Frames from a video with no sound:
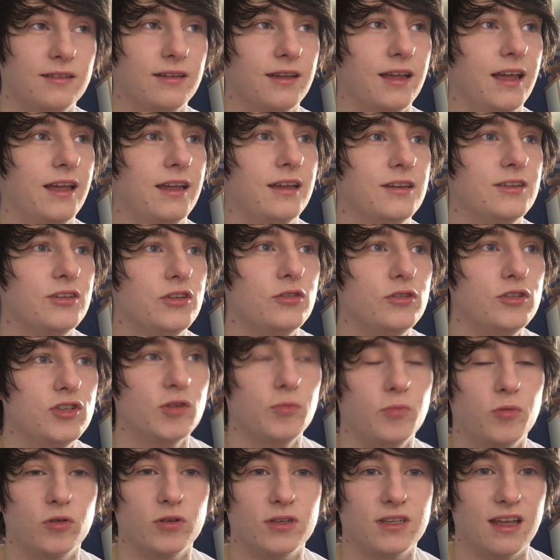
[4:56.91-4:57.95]
And YouTube
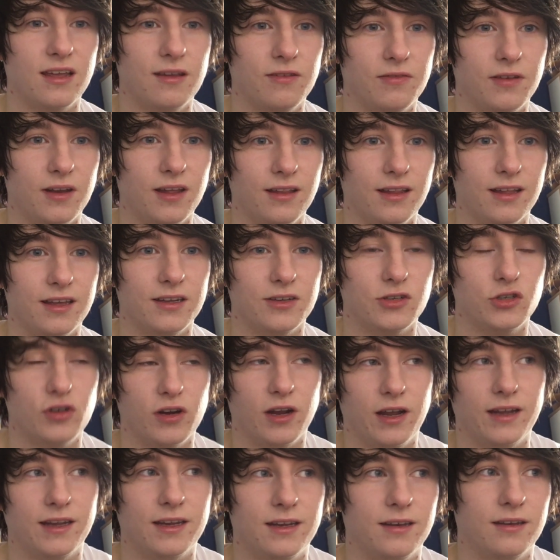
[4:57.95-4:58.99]
will definitely try
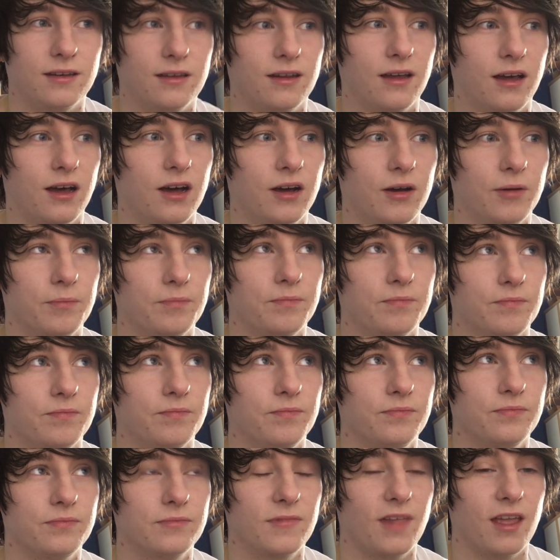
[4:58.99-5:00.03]
and um,
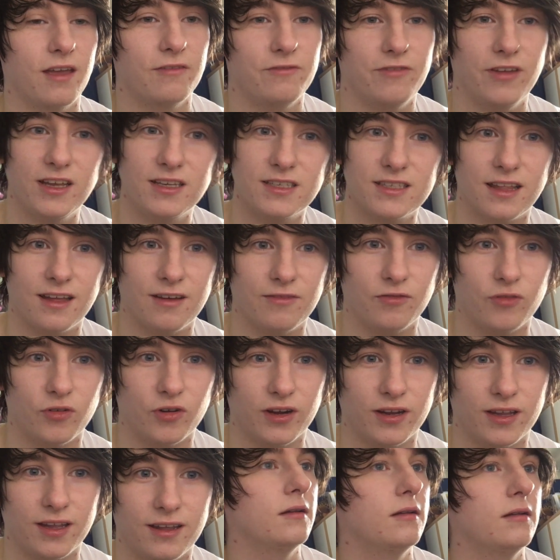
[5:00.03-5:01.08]
fix that for
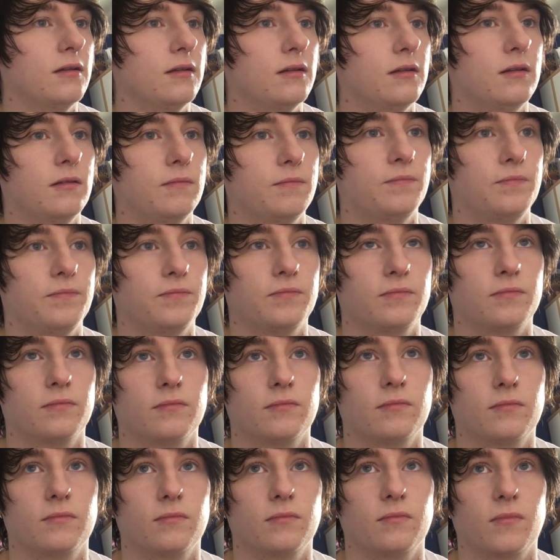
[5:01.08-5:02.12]
you.
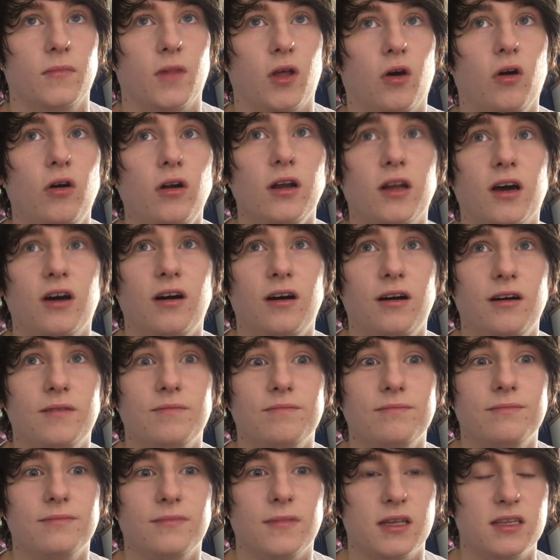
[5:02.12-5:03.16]
Or not,
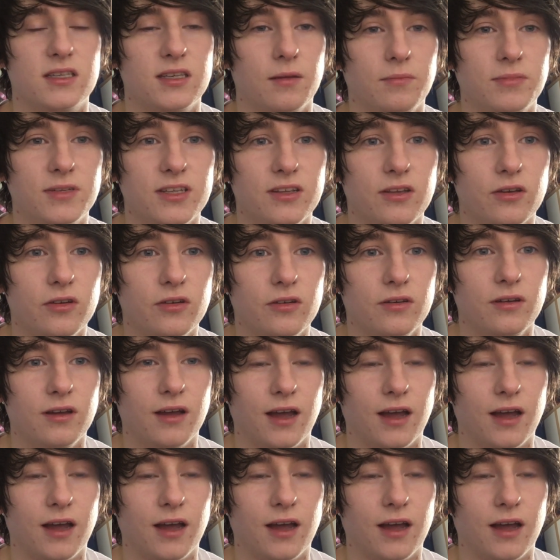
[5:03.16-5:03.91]
it's up to you.